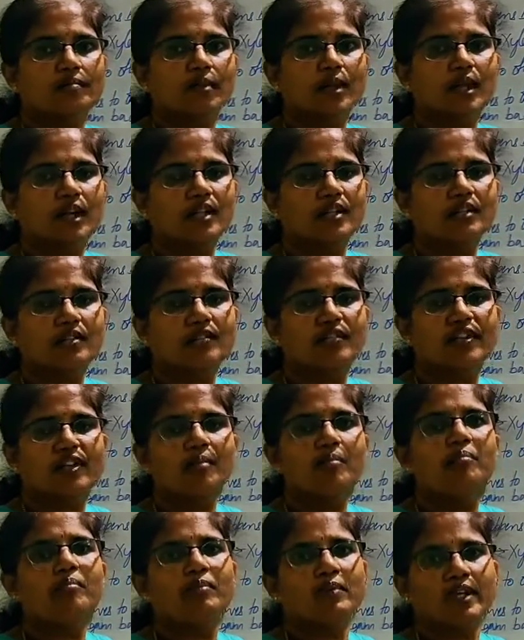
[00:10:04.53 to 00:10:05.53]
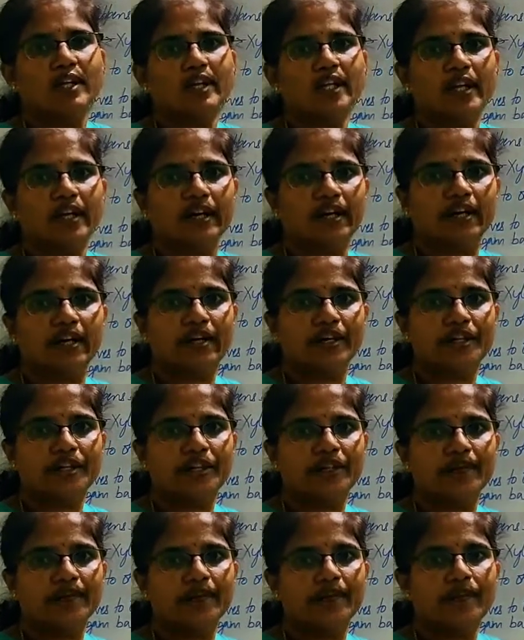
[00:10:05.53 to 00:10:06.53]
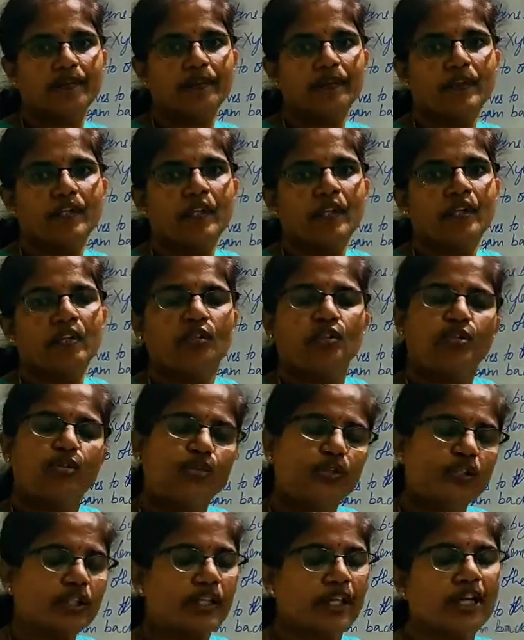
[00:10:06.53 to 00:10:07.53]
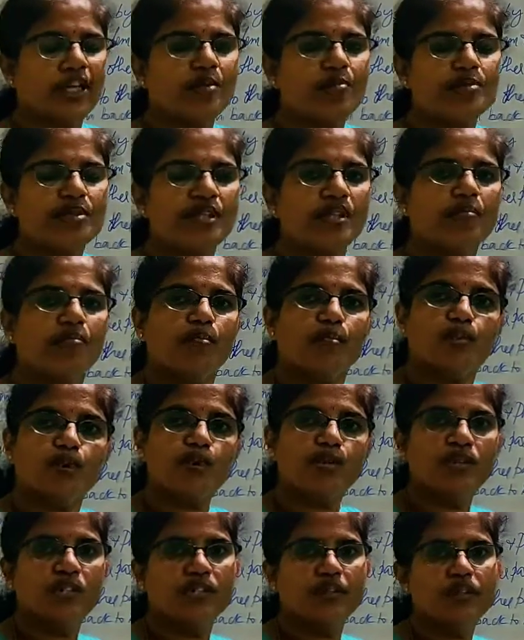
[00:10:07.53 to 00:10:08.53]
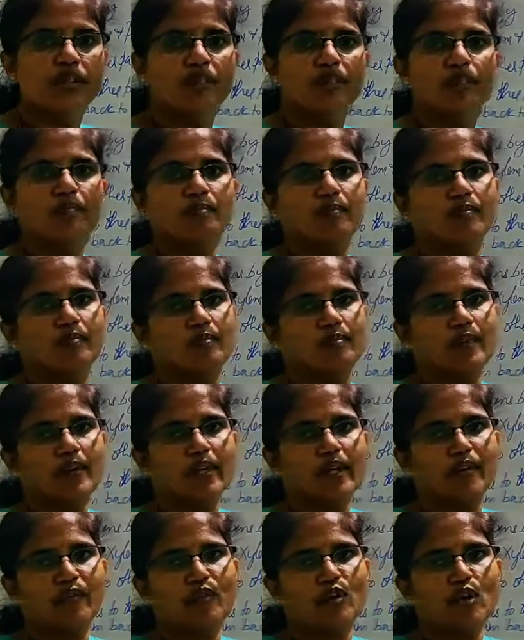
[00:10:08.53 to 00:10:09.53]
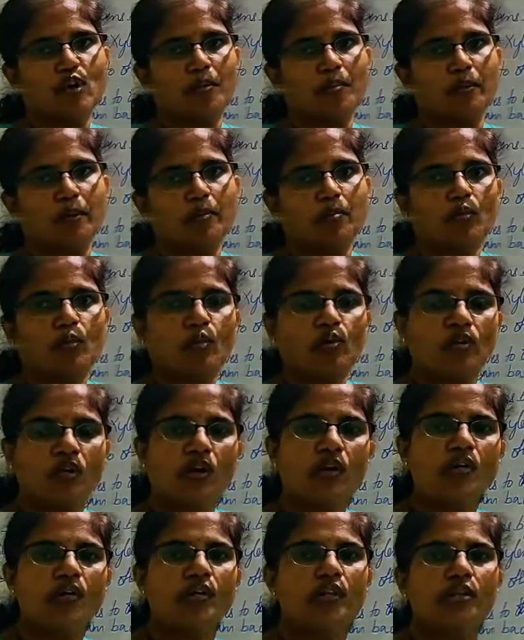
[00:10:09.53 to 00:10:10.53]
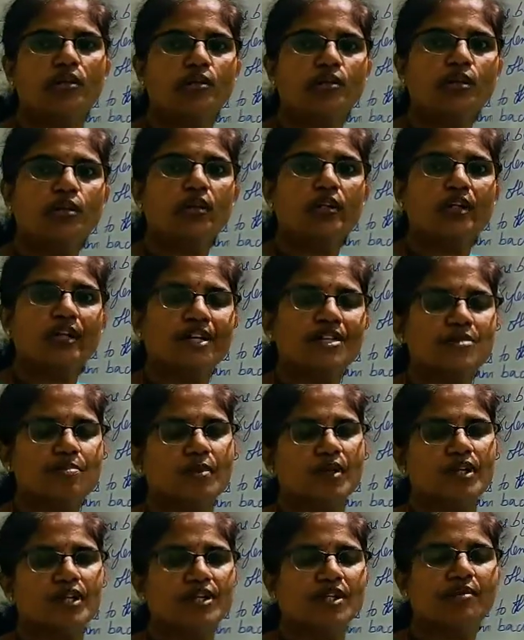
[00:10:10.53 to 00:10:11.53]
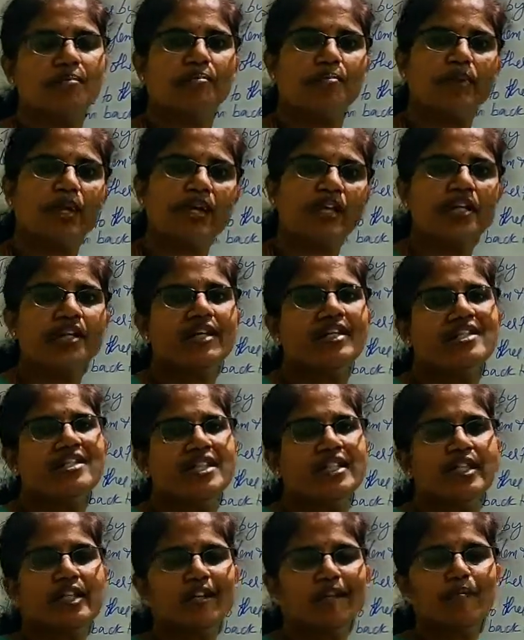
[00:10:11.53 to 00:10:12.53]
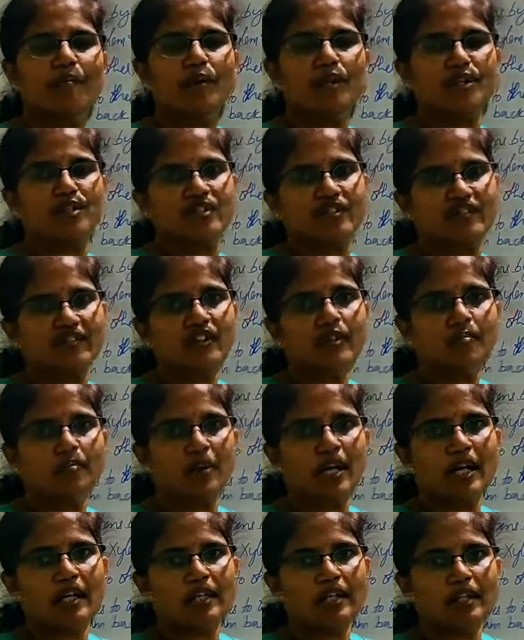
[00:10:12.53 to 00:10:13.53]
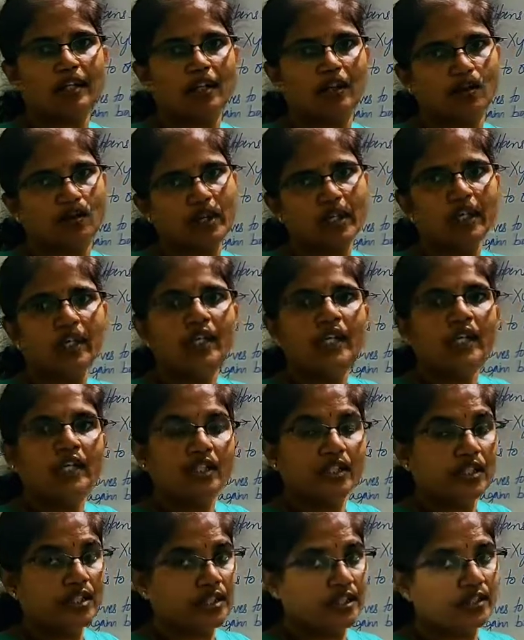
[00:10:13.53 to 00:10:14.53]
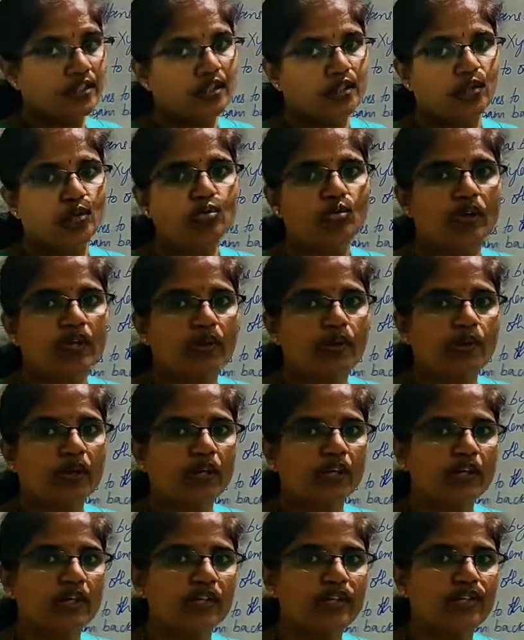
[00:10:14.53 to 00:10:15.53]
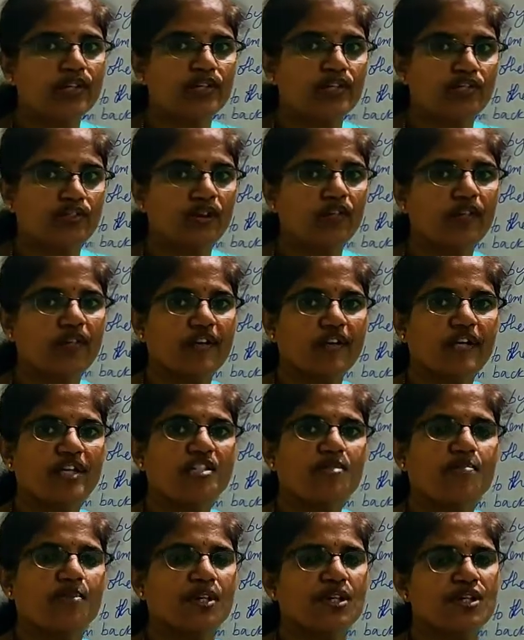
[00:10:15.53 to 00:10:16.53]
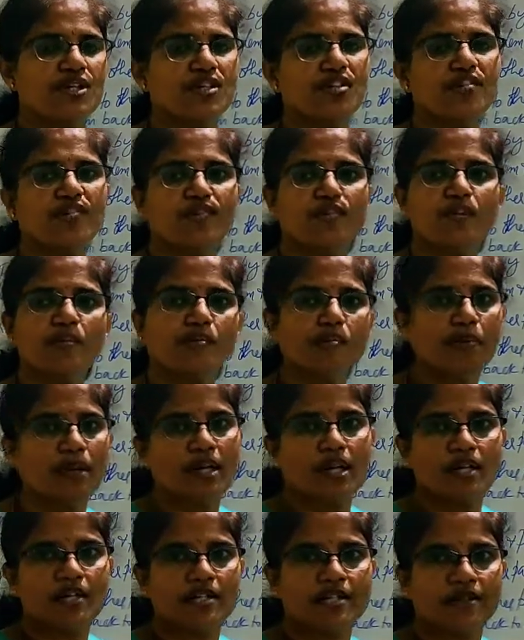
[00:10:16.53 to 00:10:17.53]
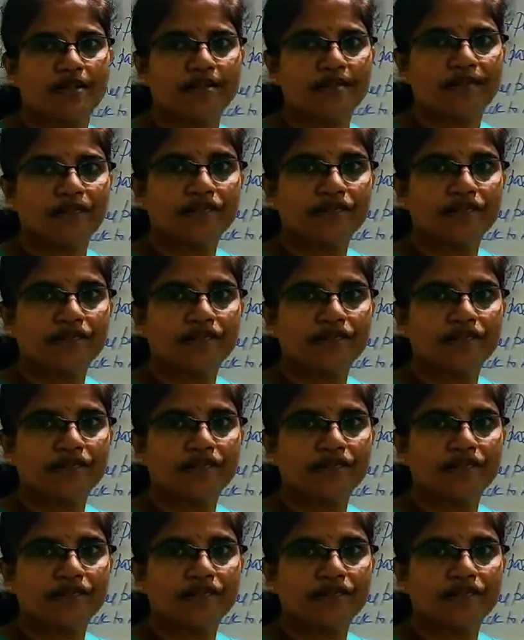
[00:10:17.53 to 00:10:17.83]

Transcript: plant from dehydration. So it helps in both the environment, both hot and cold. Transpiration maintains the temperature of the plant. Okay, these are the two advantages of transpiration for plants.